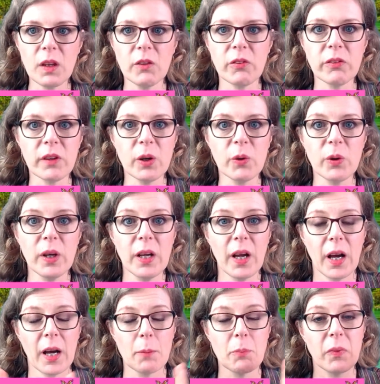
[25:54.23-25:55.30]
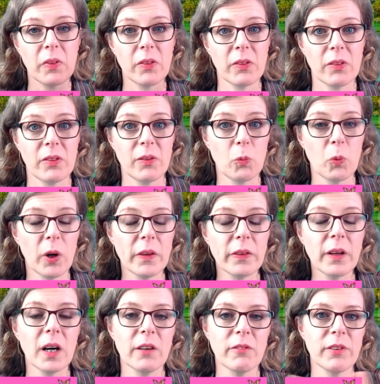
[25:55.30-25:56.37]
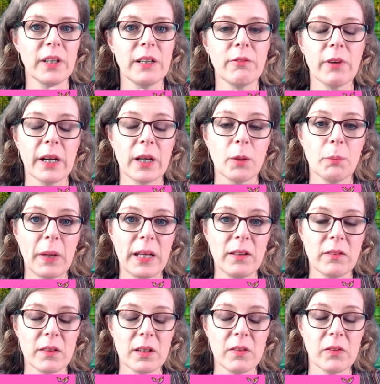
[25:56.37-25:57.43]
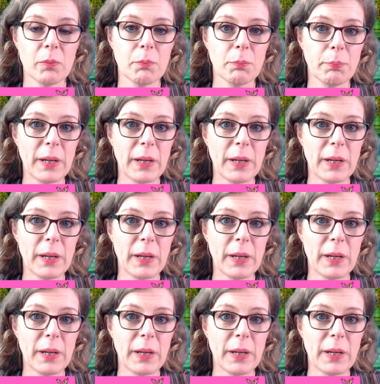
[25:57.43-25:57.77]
So the one that I really recommend is